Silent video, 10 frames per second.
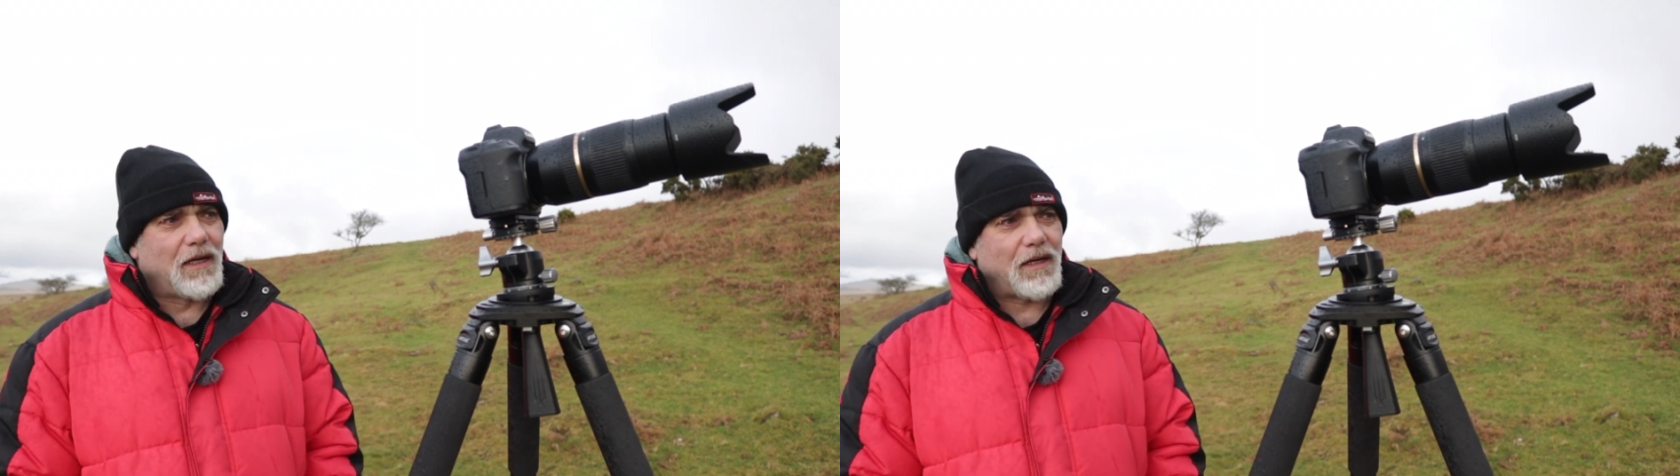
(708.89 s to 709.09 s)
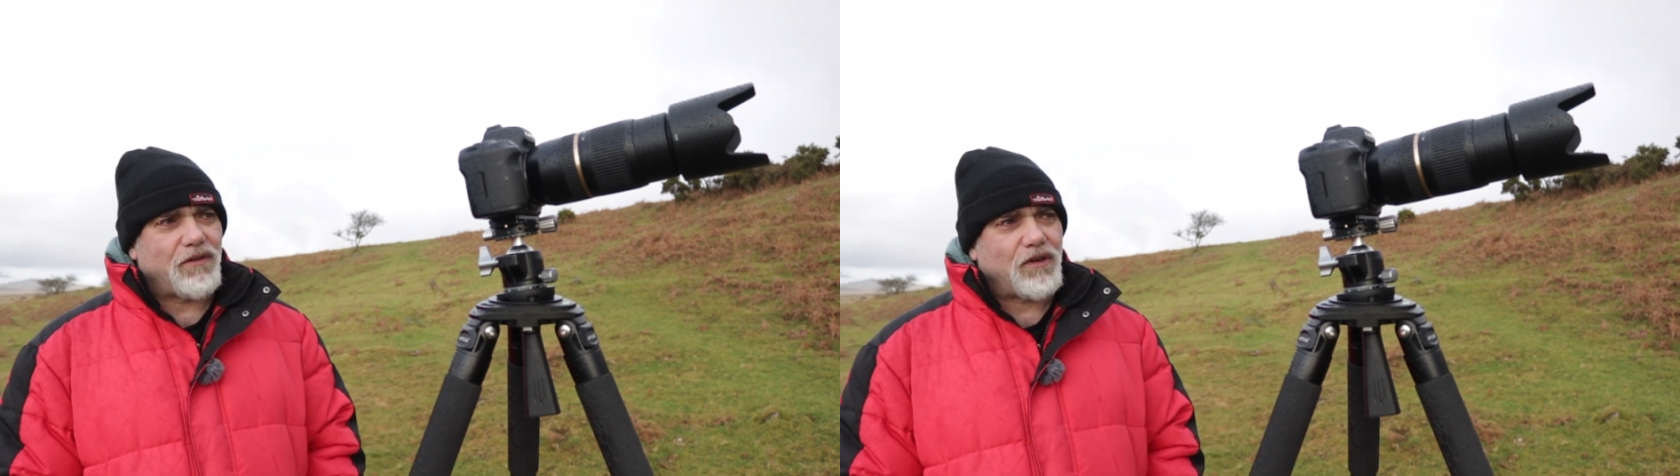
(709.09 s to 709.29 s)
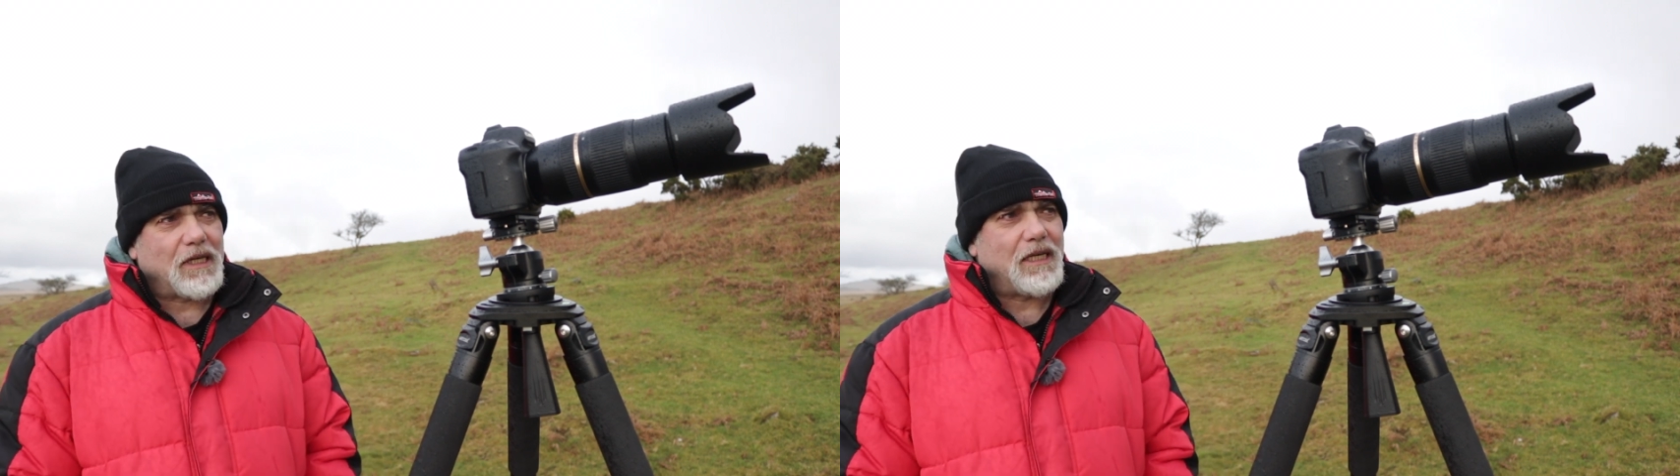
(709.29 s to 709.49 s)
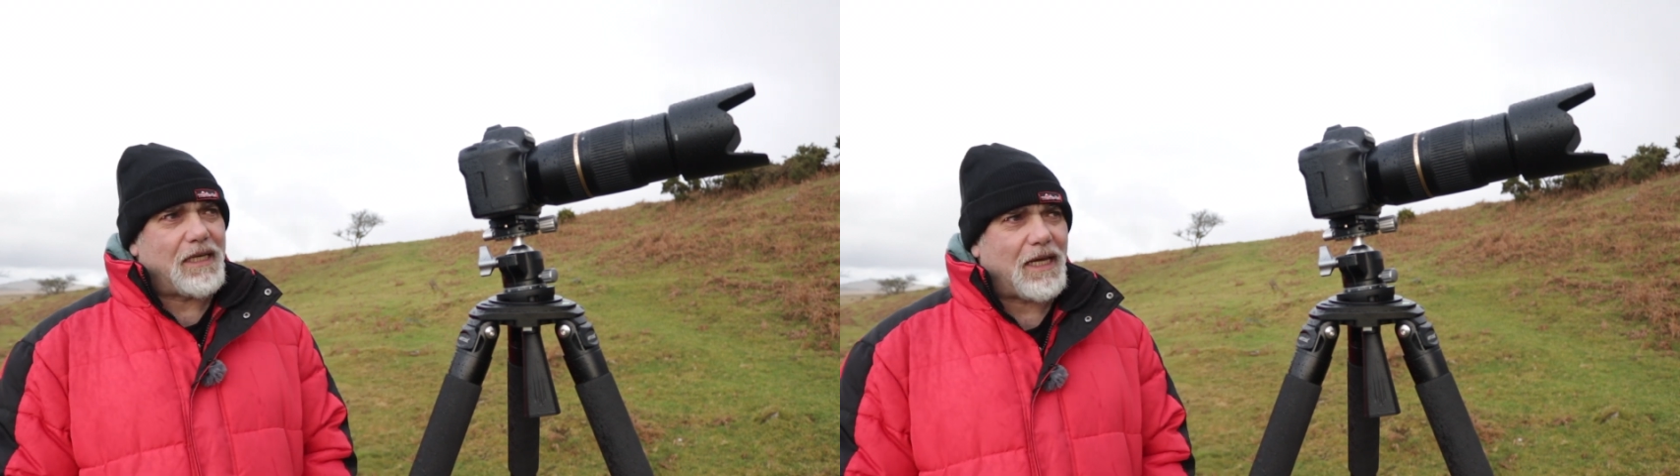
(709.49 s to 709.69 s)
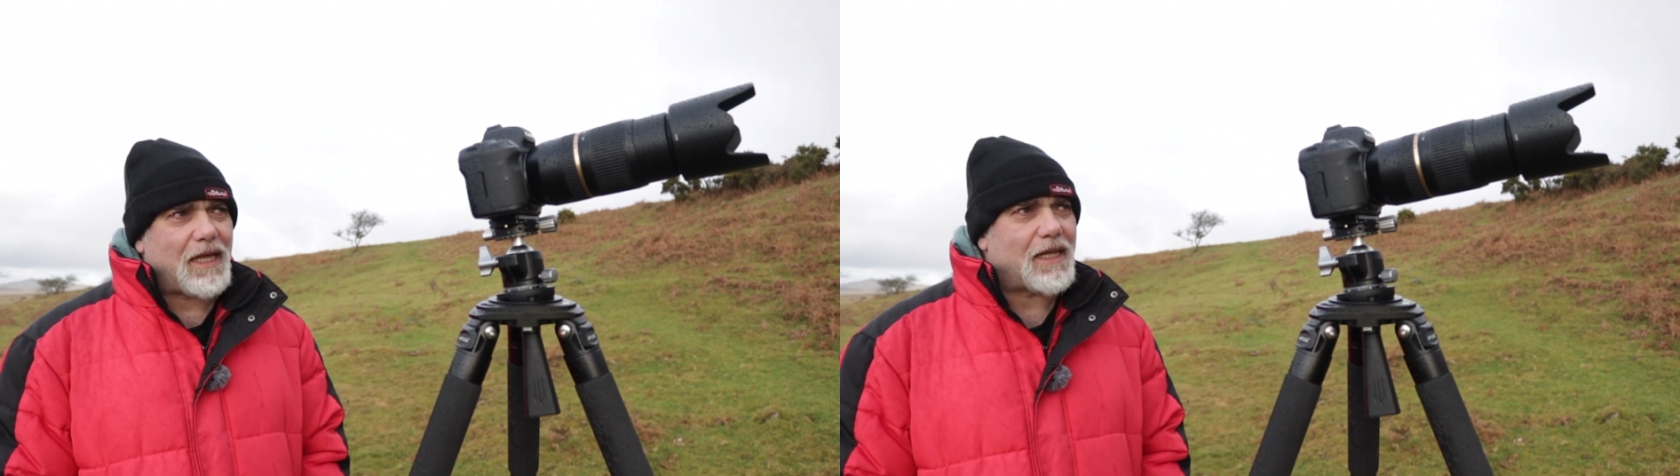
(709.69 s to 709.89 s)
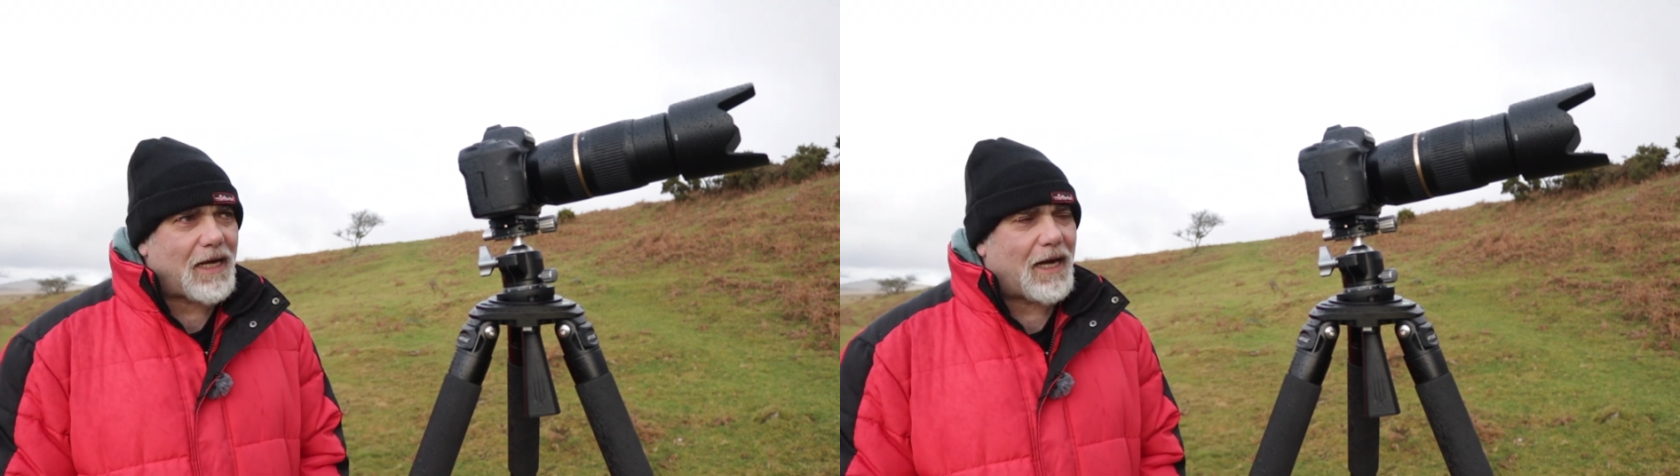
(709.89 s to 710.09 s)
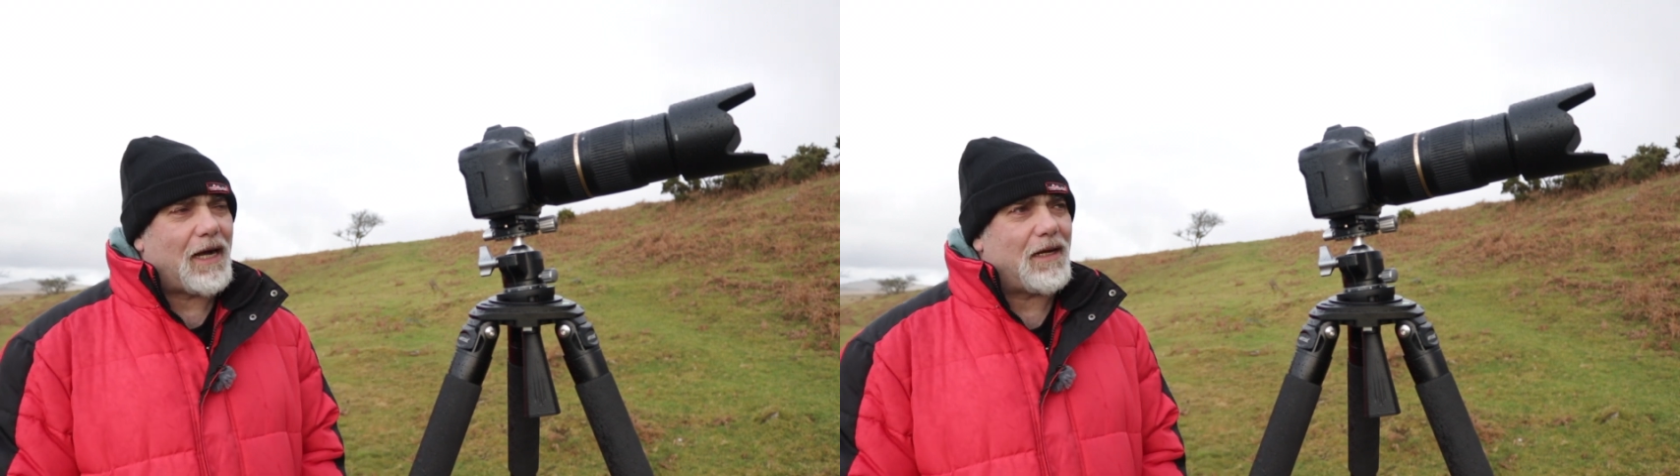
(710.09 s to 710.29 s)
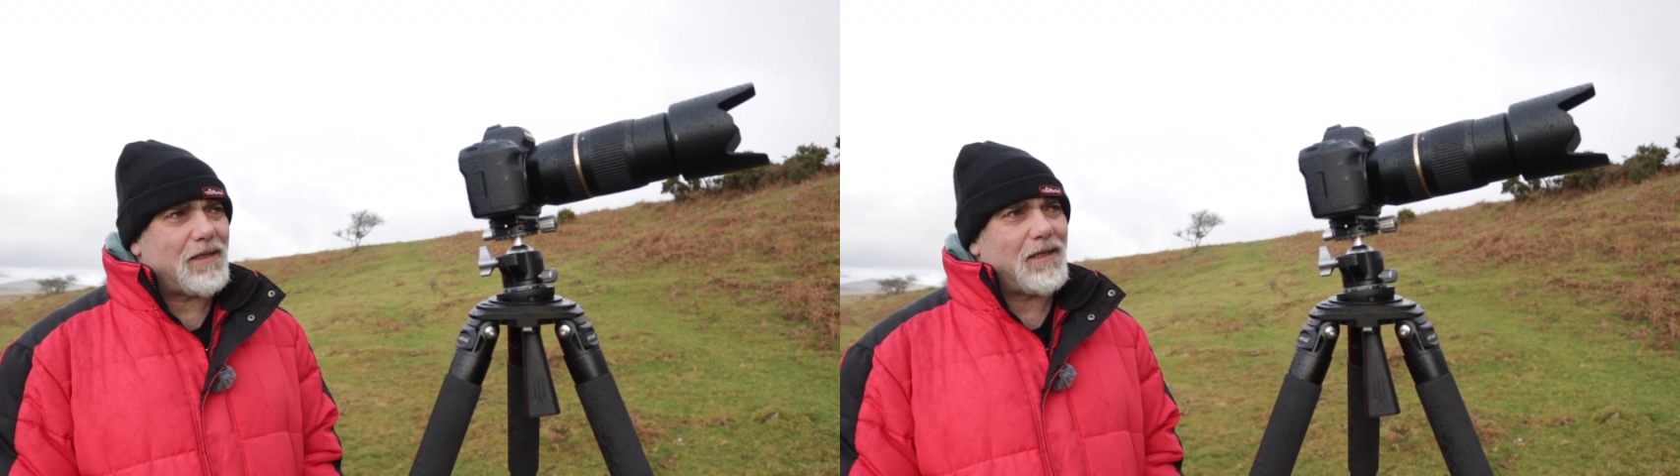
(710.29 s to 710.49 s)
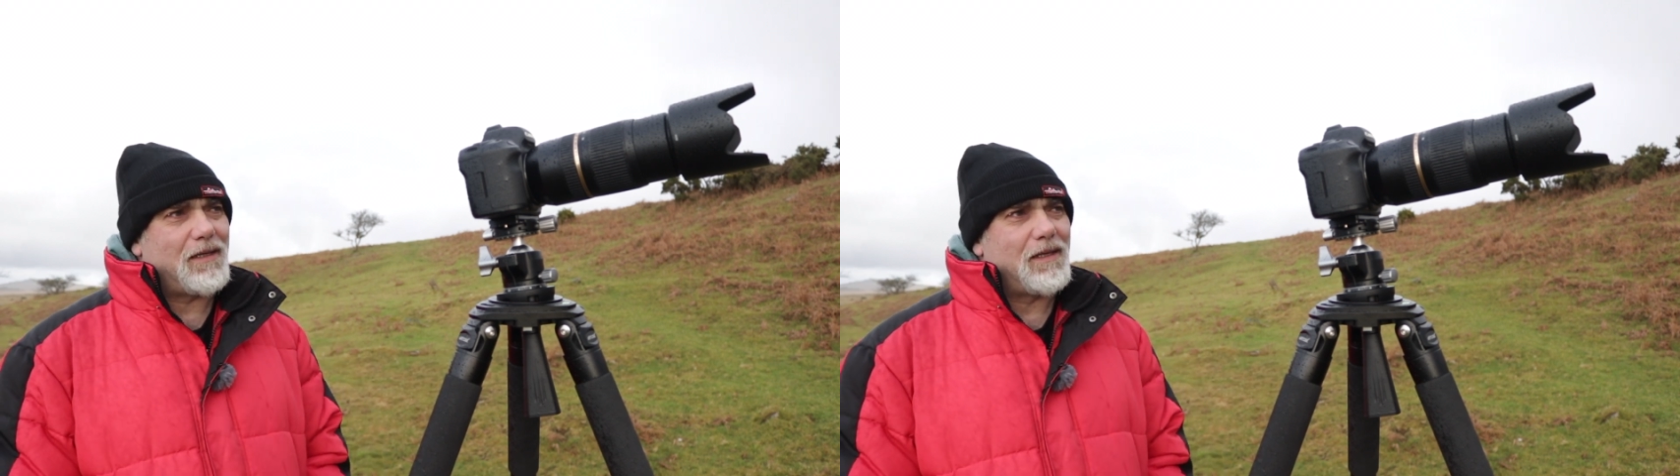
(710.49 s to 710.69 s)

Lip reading: Now if I can get that,